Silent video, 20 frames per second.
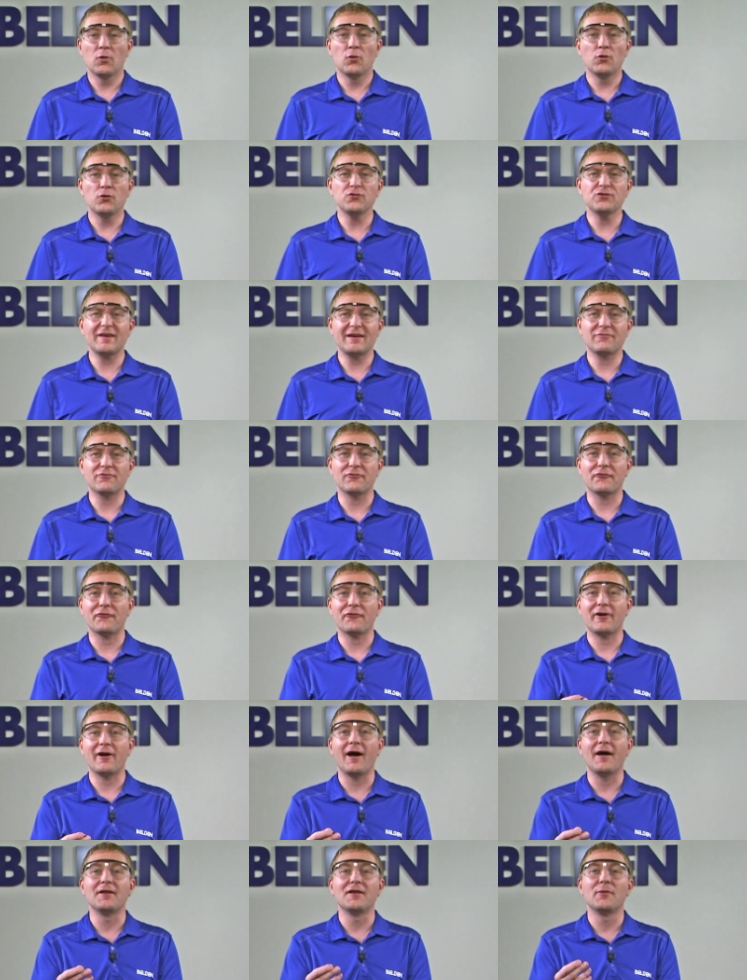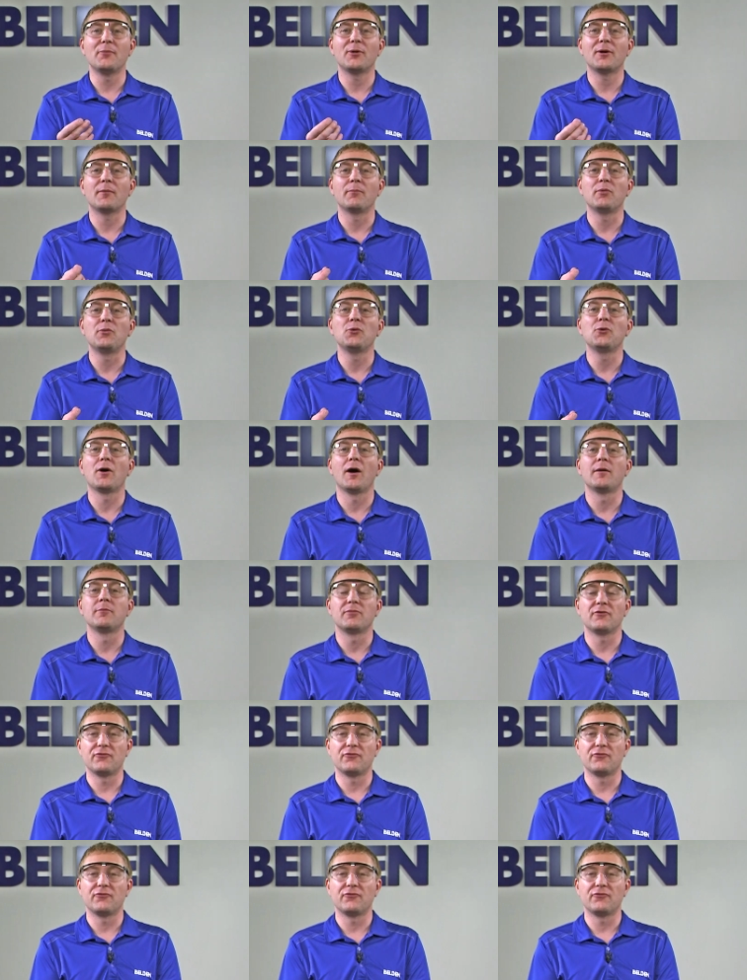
who's ever forgotten to put a boot on